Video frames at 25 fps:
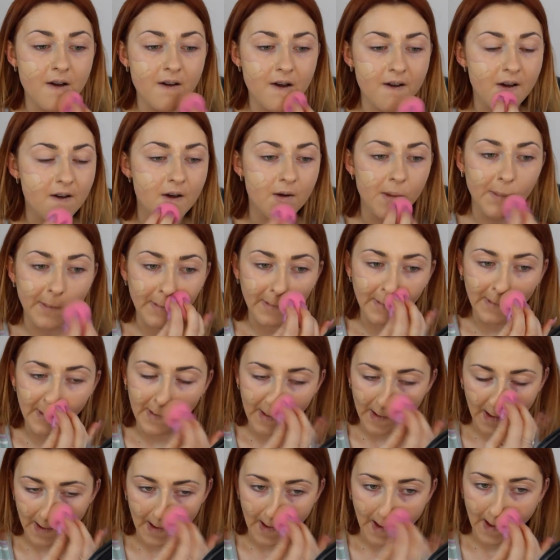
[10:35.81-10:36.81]
because
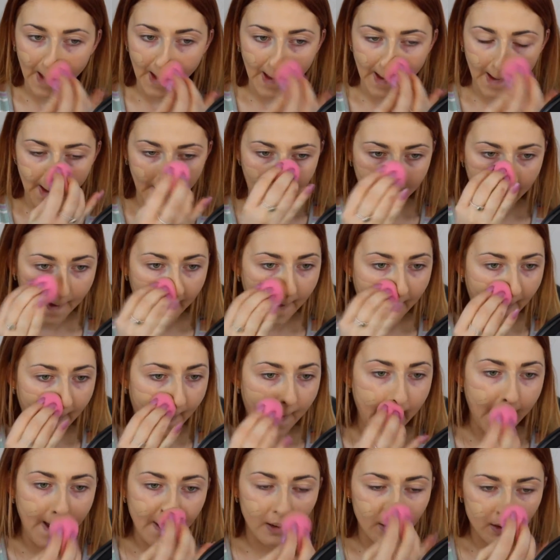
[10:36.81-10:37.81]
I just can't
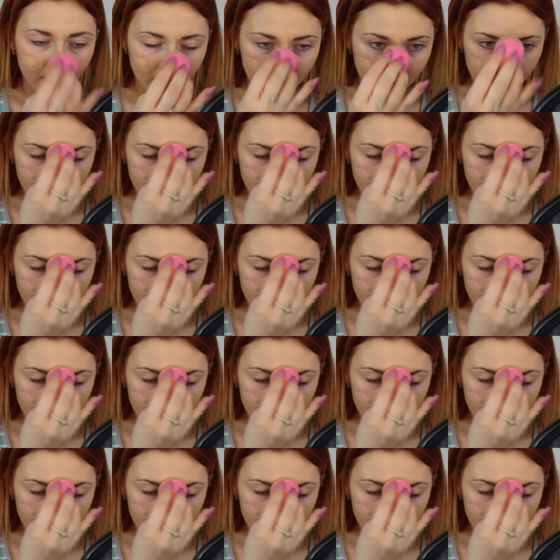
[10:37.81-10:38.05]
face it.